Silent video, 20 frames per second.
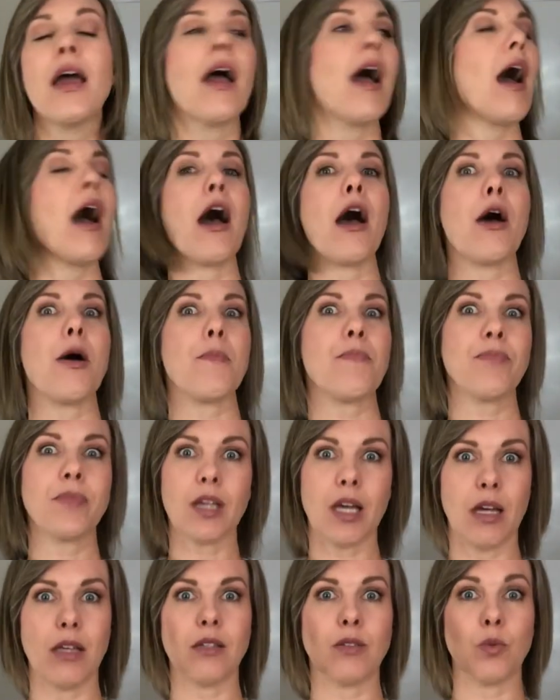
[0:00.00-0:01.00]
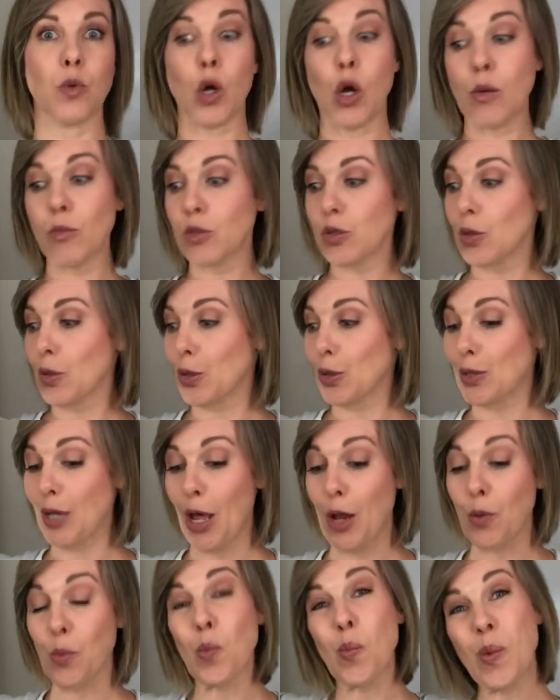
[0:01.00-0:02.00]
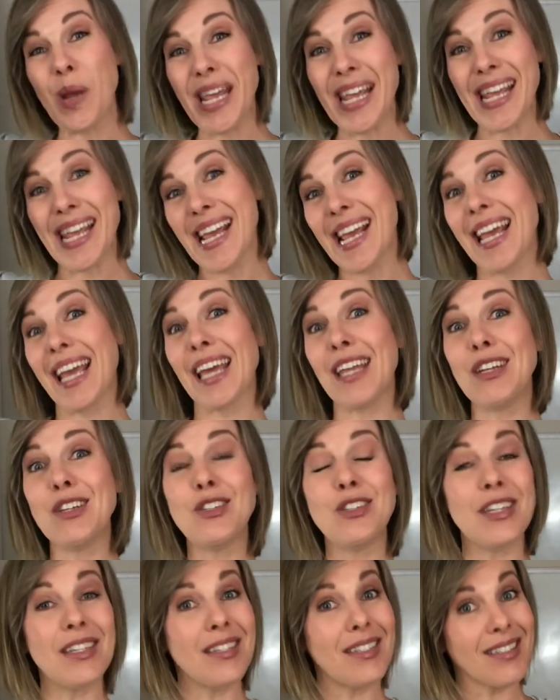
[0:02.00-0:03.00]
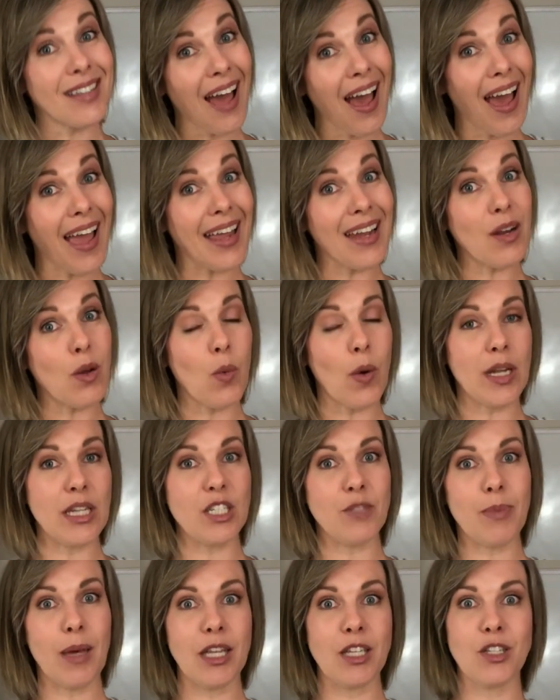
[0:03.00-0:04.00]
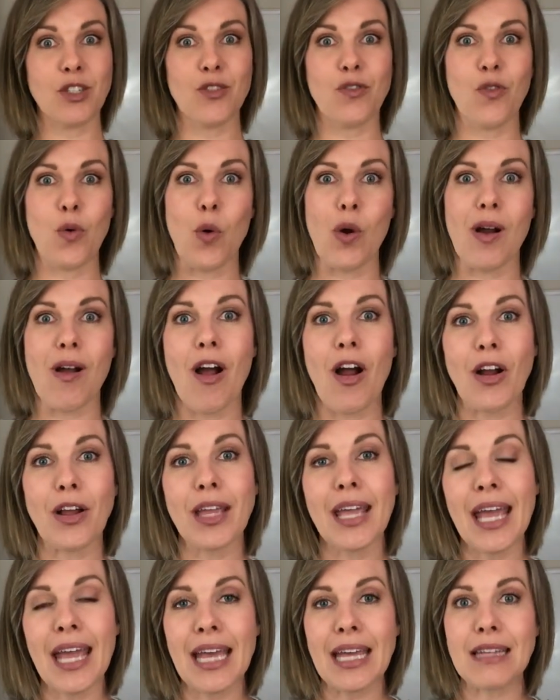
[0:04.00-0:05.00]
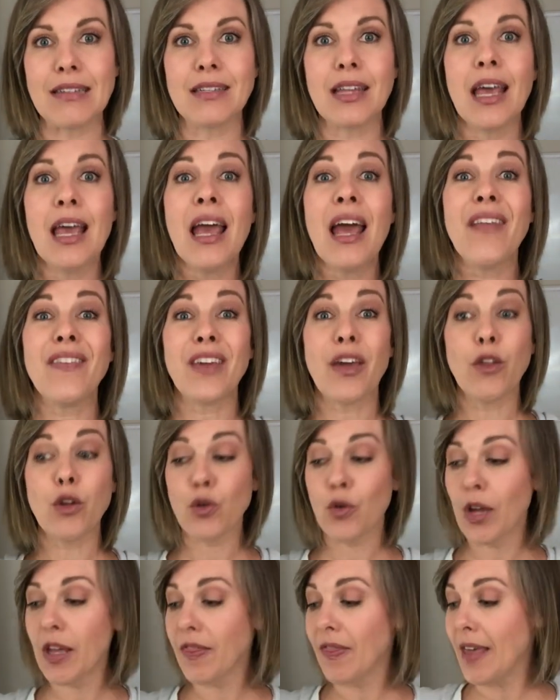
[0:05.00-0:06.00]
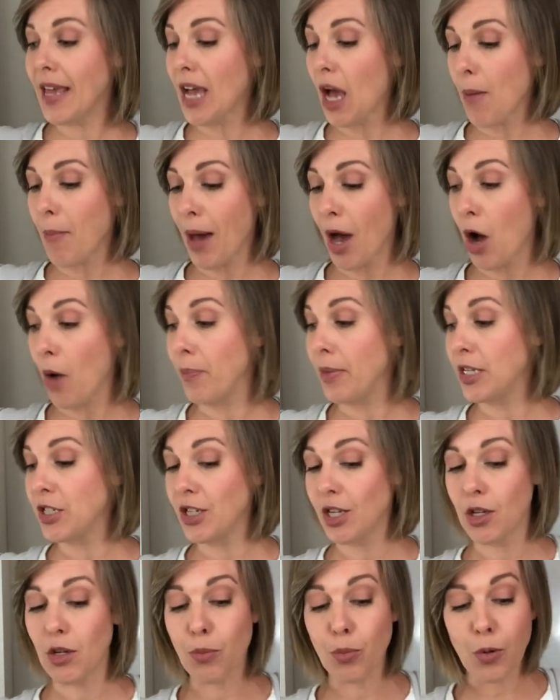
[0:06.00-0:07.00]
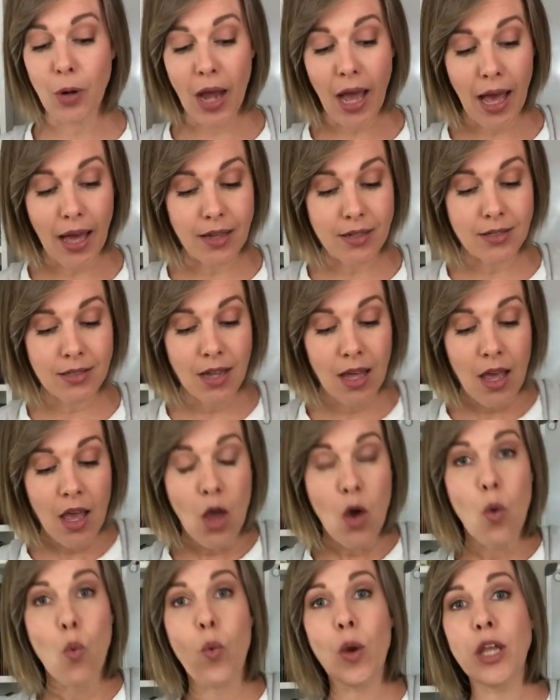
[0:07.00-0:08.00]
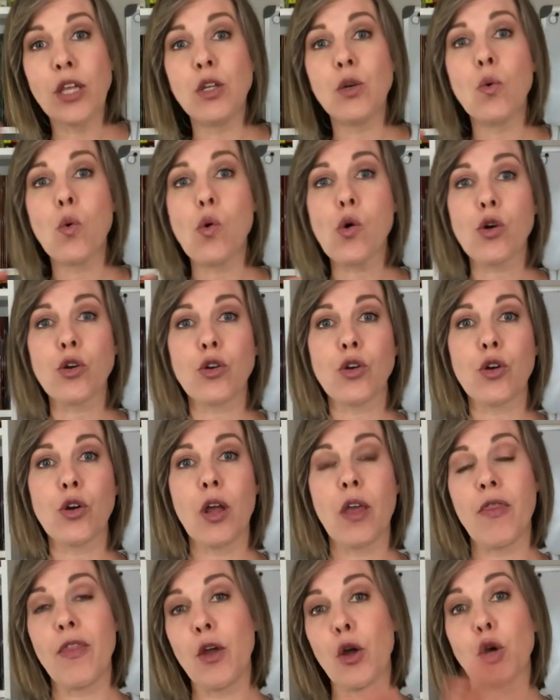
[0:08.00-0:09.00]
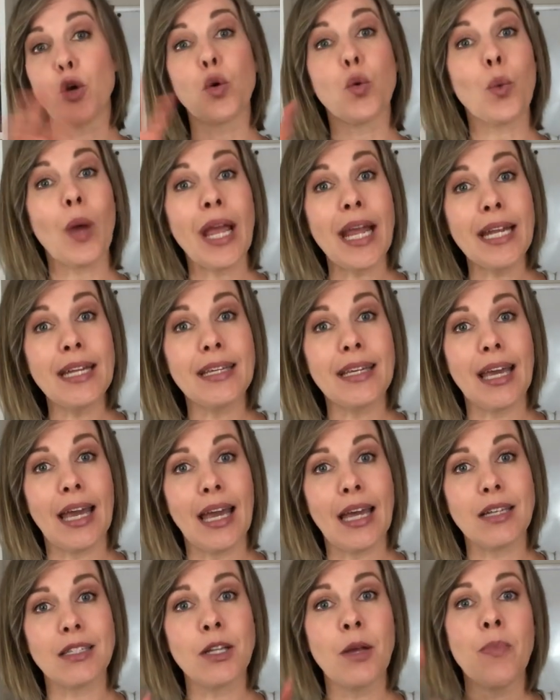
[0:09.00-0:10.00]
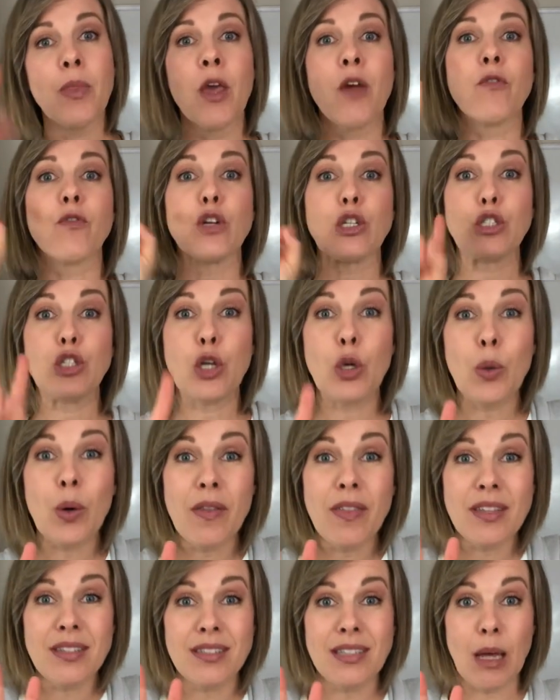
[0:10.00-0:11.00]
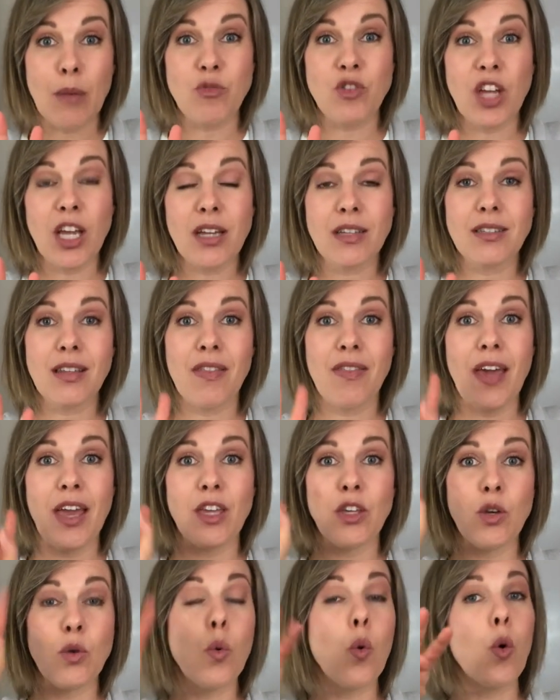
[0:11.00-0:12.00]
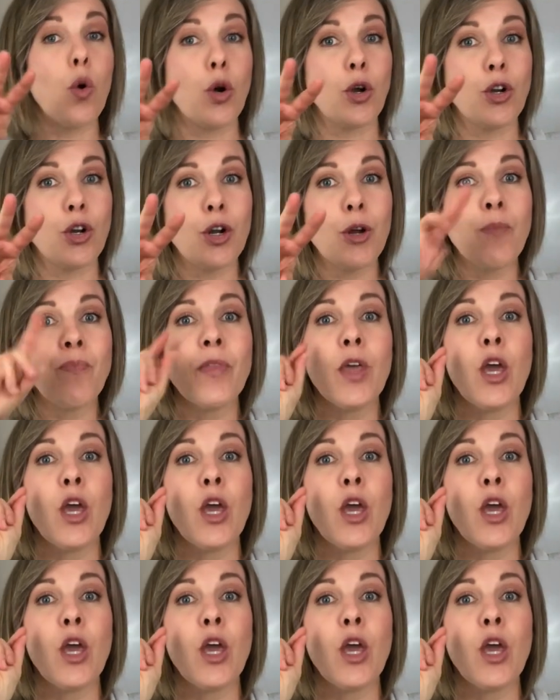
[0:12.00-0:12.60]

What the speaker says: because we're homeschoolers and we can decide what is best for our kids. The other great thing about BJU Press, when you order their grade kit for 2 of the subjects that you order,